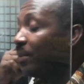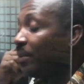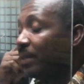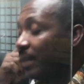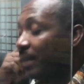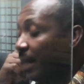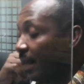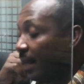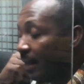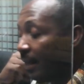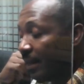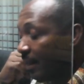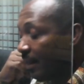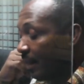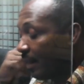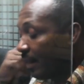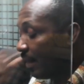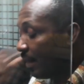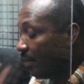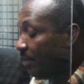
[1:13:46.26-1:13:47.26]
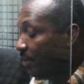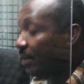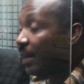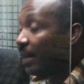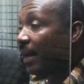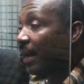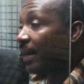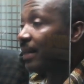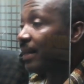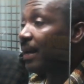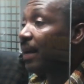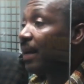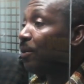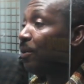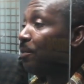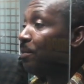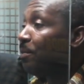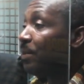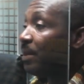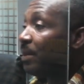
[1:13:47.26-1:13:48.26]
there it
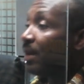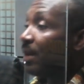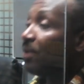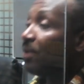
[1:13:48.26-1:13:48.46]
cannot be. Your